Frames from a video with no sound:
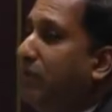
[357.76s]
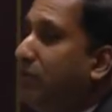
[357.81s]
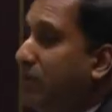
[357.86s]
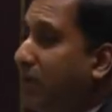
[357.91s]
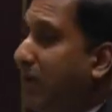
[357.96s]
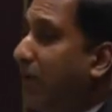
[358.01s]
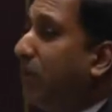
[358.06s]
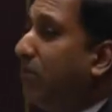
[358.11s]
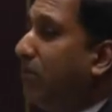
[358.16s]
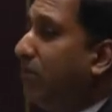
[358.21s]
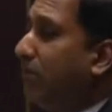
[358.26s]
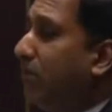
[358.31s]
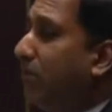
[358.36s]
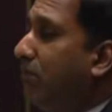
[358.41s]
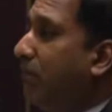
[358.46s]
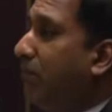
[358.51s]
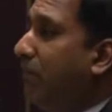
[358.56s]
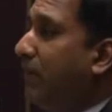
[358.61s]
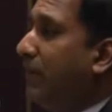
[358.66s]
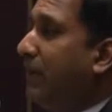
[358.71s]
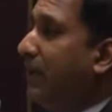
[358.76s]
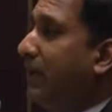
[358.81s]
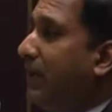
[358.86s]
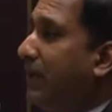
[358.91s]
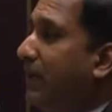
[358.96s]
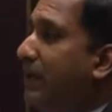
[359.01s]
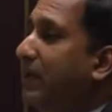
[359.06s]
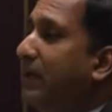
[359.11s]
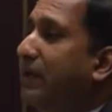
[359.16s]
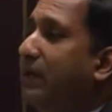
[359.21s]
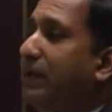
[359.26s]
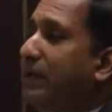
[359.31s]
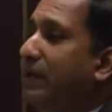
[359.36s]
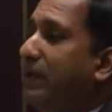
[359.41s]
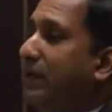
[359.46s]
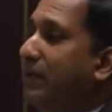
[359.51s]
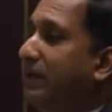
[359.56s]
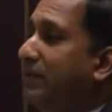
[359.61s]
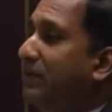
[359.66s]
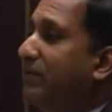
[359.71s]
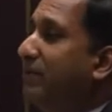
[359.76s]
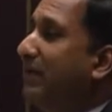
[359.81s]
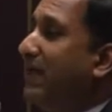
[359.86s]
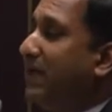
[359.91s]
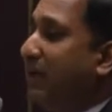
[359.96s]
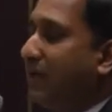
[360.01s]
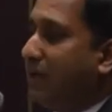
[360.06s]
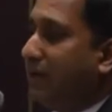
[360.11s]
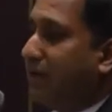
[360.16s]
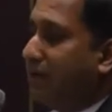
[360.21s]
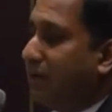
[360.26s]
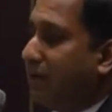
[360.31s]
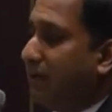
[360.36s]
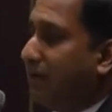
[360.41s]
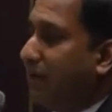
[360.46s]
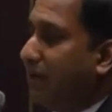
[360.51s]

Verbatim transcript: to come and attend this meeting.